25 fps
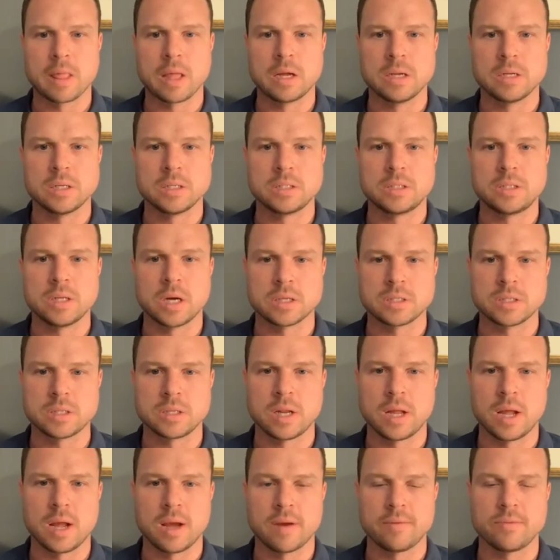doesn't
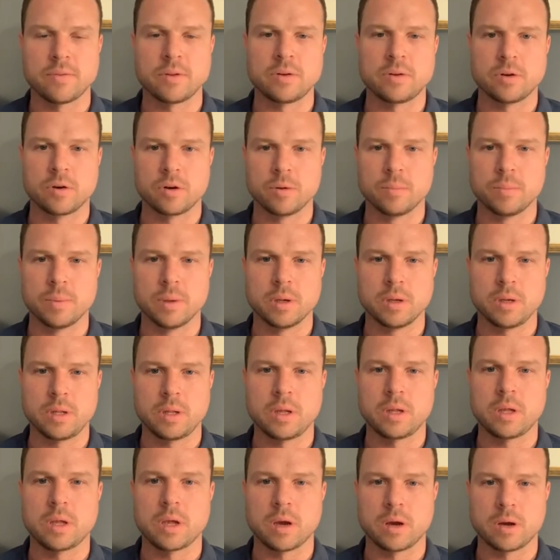have the durability
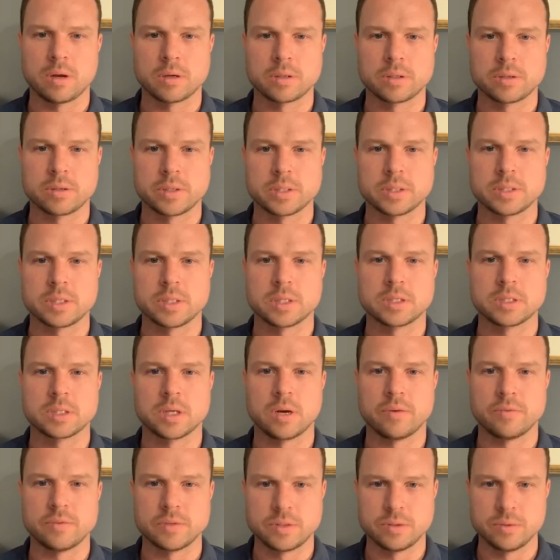characteristics
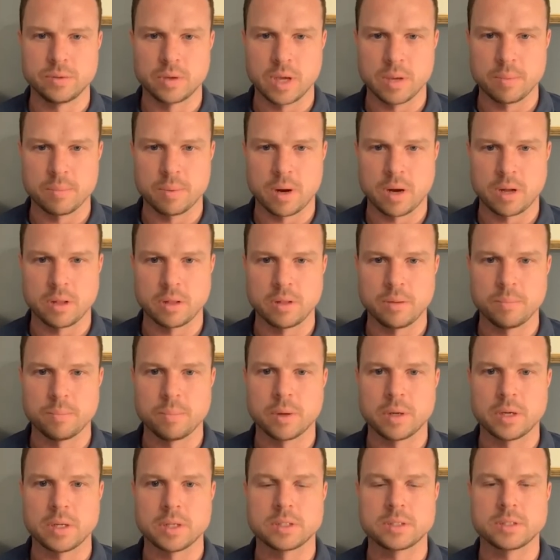of a 2K poly,
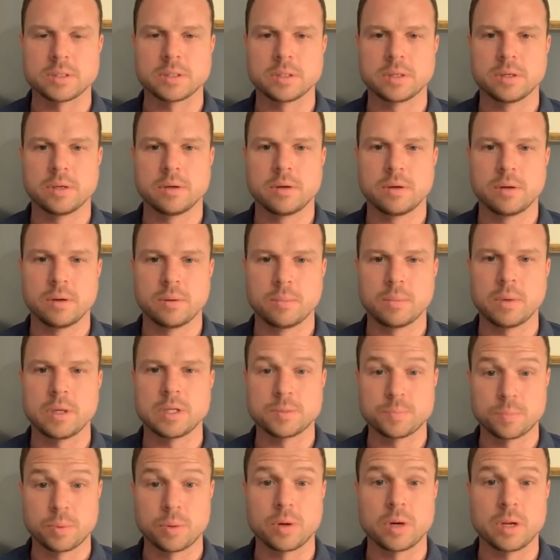but it's it's
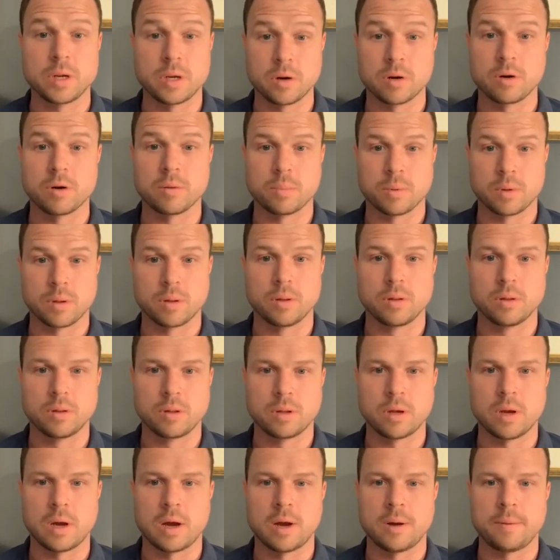pretty durable.
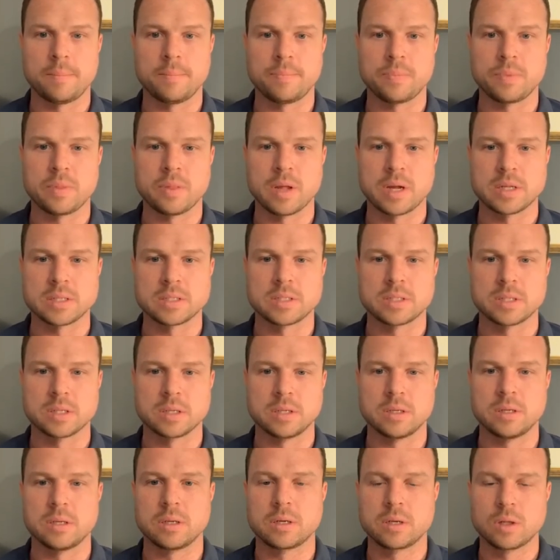Um, that's
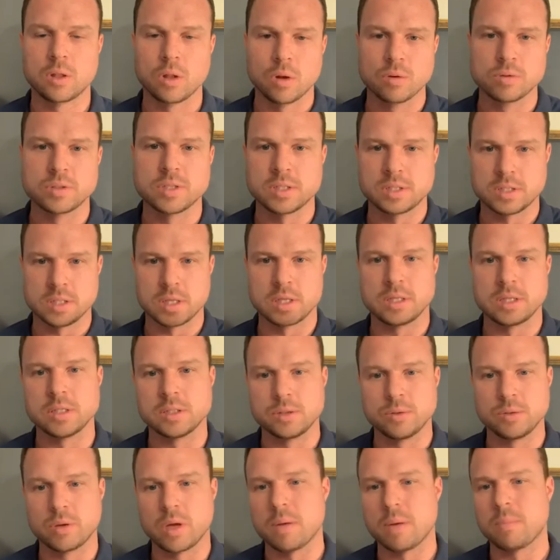the closest thing to
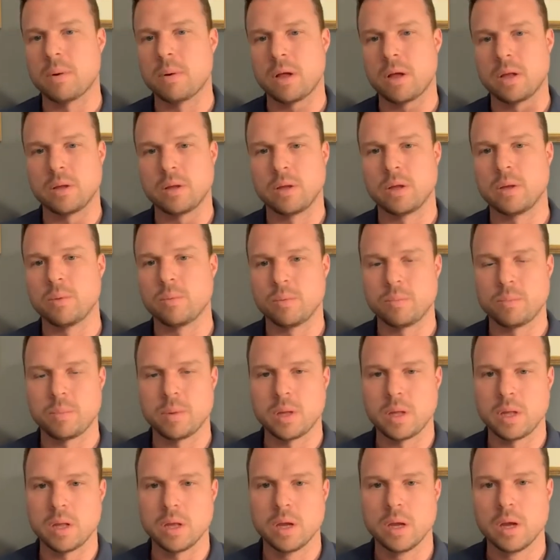2K poly would
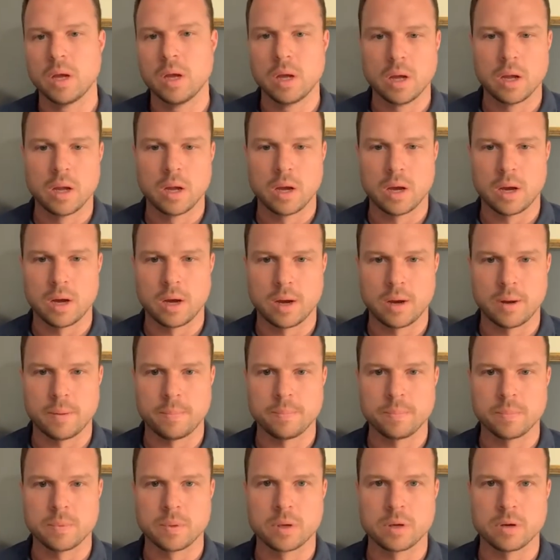be
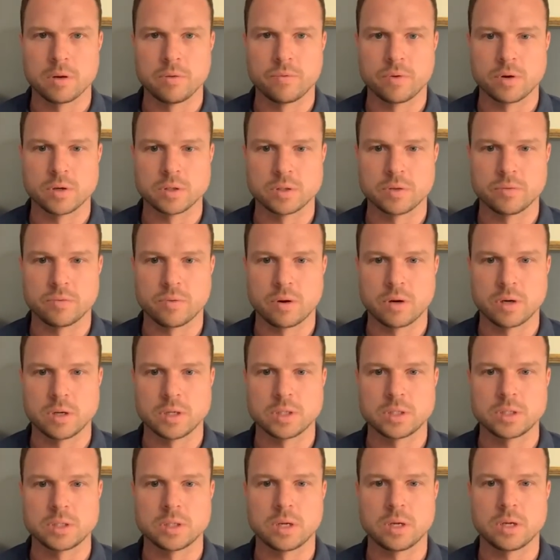um, conversion
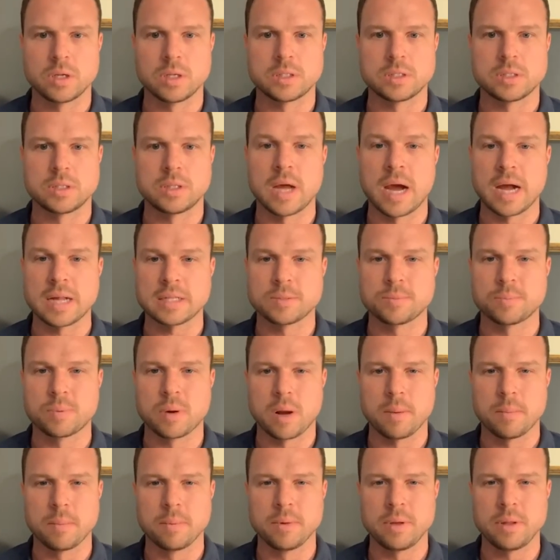varnish. It, that's
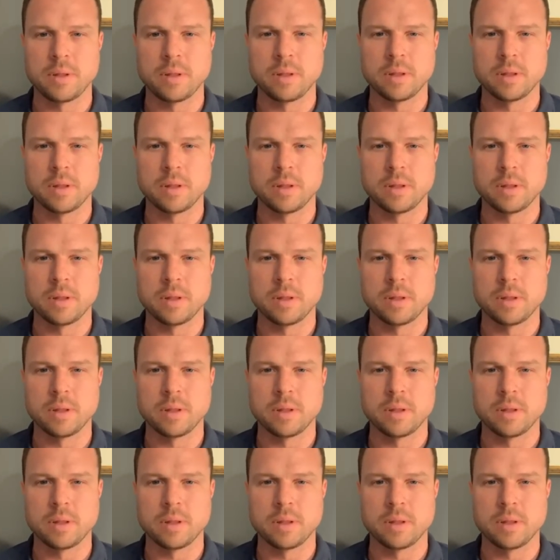probably